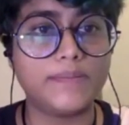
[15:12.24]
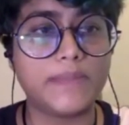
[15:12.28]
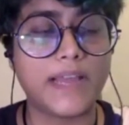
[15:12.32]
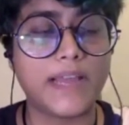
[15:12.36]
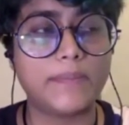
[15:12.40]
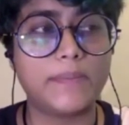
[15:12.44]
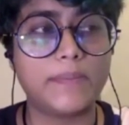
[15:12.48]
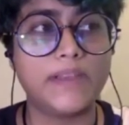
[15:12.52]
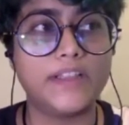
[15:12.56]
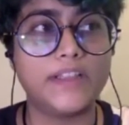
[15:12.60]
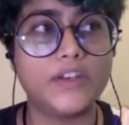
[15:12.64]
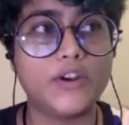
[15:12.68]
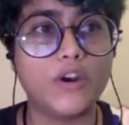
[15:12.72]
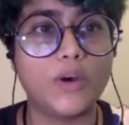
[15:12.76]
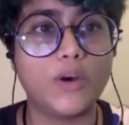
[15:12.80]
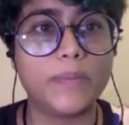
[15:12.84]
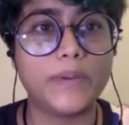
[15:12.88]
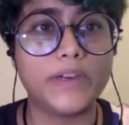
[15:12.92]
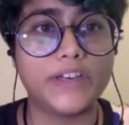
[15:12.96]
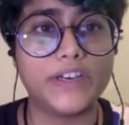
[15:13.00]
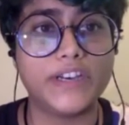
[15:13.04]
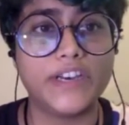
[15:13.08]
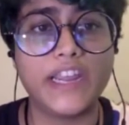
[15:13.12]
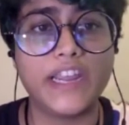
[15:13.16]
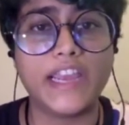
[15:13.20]
that being the
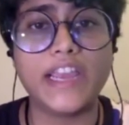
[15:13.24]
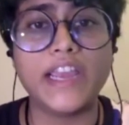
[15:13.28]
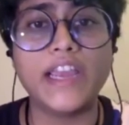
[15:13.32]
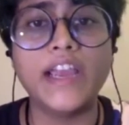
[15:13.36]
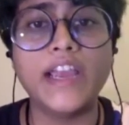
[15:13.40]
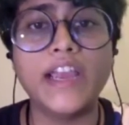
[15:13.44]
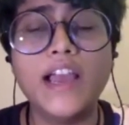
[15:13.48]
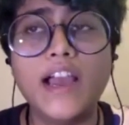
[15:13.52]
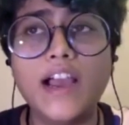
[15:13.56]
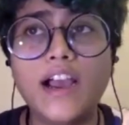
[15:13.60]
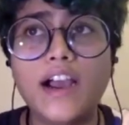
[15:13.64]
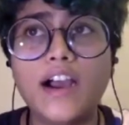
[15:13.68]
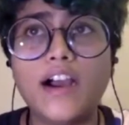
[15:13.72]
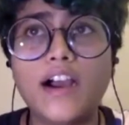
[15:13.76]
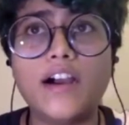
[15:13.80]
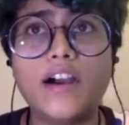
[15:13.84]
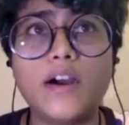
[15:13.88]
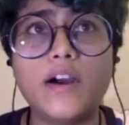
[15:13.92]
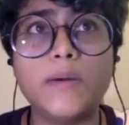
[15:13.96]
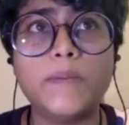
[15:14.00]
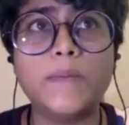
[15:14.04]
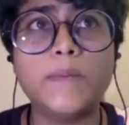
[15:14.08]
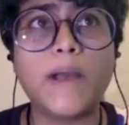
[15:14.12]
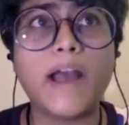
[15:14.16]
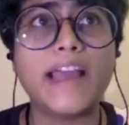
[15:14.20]
topic today,
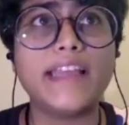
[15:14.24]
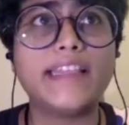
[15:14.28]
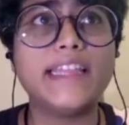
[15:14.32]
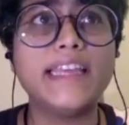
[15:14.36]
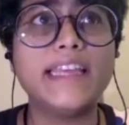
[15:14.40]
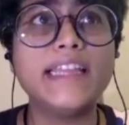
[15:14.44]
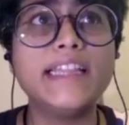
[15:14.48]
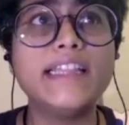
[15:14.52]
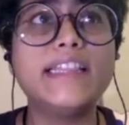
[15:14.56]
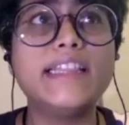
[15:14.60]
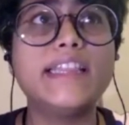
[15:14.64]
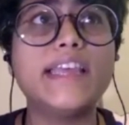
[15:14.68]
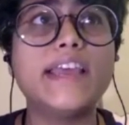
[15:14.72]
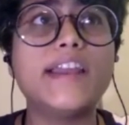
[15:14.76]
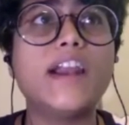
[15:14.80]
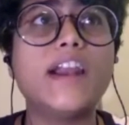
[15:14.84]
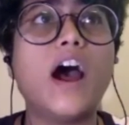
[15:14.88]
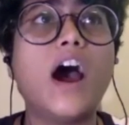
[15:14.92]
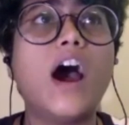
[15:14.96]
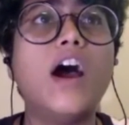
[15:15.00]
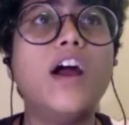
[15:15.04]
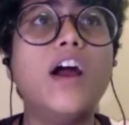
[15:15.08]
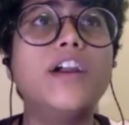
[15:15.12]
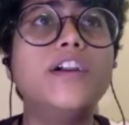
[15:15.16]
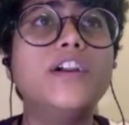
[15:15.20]
I think there
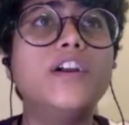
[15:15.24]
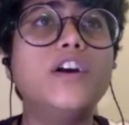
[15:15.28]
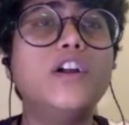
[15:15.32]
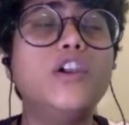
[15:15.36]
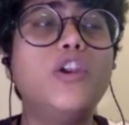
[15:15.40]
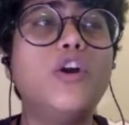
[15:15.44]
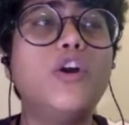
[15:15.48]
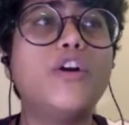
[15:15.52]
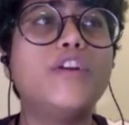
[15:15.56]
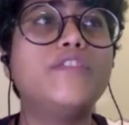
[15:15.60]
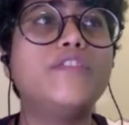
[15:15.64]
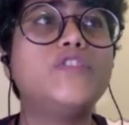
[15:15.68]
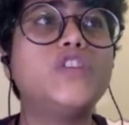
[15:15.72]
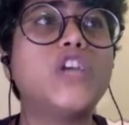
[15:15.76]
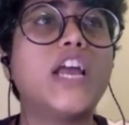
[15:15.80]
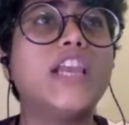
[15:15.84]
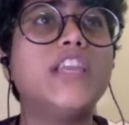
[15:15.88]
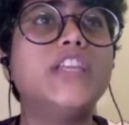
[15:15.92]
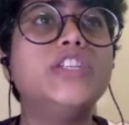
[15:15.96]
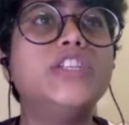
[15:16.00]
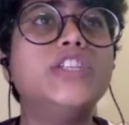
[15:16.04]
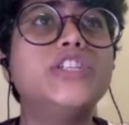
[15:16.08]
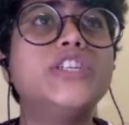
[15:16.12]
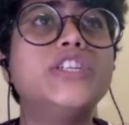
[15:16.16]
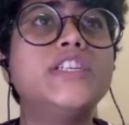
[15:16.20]
are a lot of
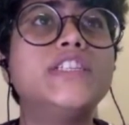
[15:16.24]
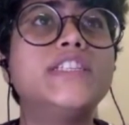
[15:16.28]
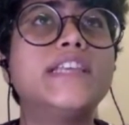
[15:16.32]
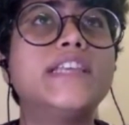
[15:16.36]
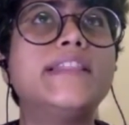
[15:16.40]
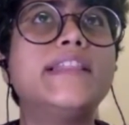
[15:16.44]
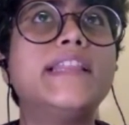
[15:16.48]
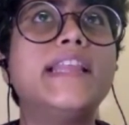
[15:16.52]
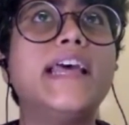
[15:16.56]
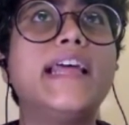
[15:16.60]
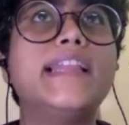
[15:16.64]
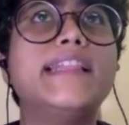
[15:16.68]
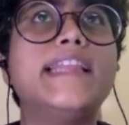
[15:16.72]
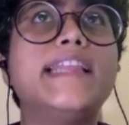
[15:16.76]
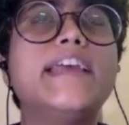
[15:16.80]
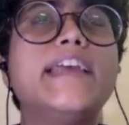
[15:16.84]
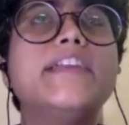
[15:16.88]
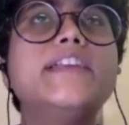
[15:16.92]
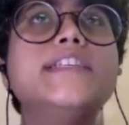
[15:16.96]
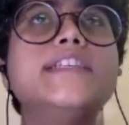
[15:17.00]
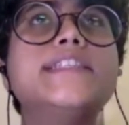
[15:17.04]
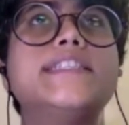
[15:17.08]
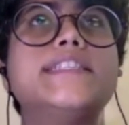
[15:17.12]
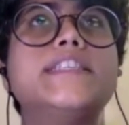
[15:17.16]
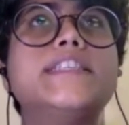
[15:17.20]
challenges, and there
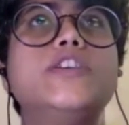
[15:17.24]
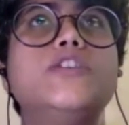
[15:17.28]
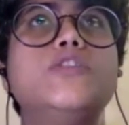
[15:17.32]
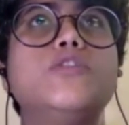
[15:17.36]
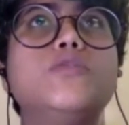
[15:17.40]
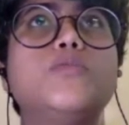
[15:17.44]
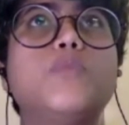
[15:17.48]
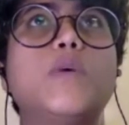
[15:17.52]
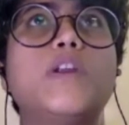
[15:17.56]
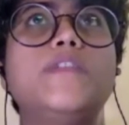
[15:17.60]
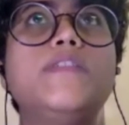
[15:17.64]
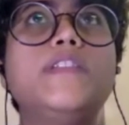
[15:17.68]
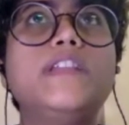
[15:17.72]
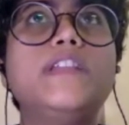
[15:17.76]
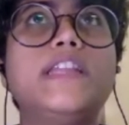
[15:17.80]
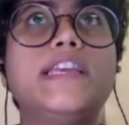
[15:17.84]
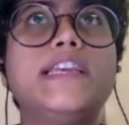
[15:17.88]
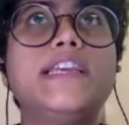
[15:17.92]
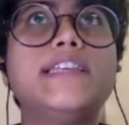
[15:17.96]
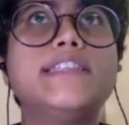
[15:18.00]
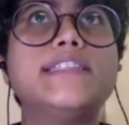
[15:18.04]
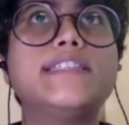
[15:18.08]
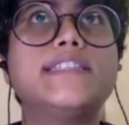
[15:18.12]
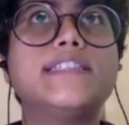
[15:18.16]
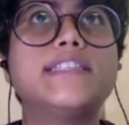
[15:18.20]
is, one of the
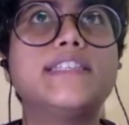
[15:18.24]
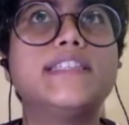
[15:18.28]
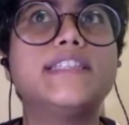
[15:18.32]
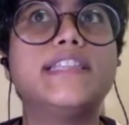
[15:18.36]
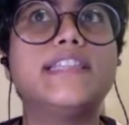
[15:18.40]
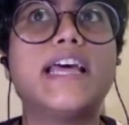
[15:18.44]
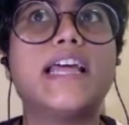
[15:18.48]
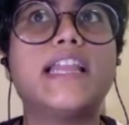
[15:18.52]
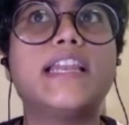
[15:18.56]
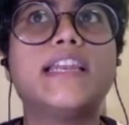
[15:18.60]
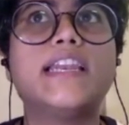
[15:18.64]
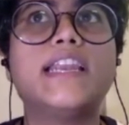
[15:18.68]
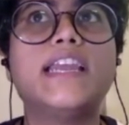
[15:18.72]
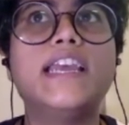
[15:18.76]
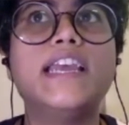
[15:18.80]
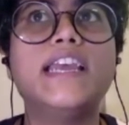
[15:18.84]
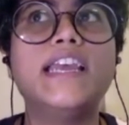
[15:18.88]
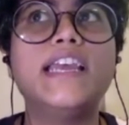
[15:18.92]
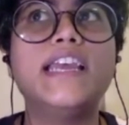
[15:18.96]
things that